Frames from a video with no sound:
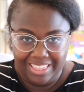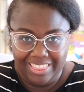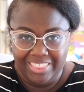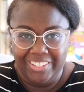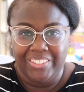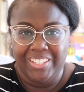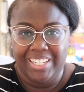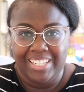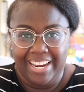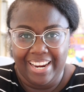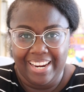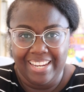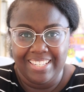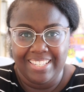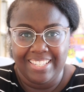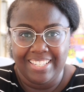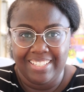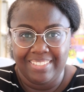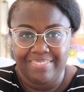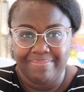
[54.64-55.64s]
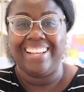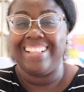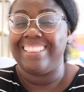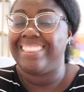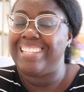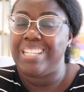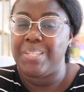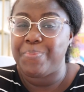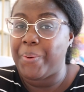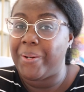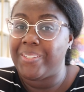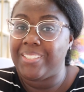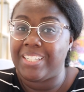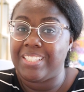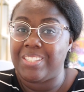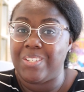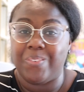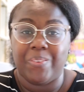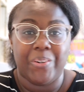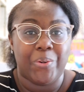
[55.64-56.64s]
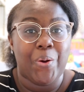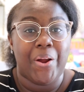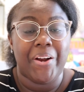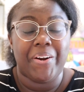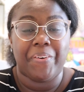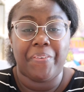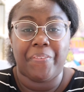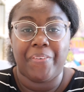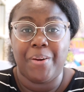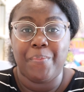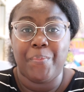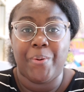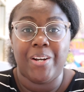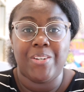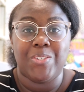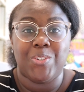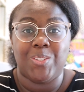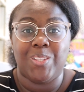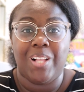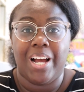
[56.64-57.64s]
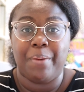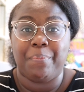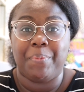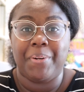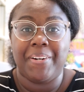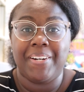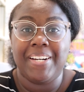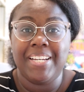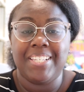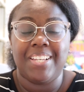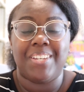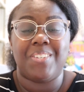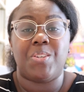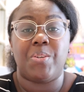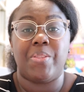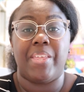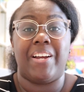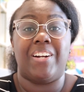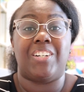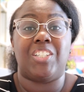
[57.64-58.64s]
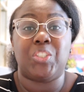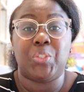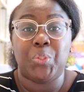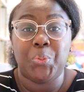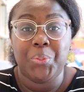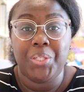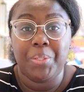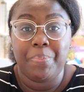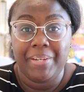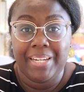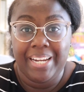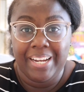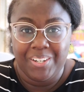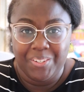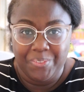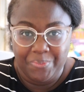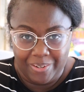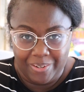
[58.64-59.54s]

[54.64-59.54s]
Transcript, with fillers: in 30 days. These projects don't require frameworks or libraries, so they are truly beginner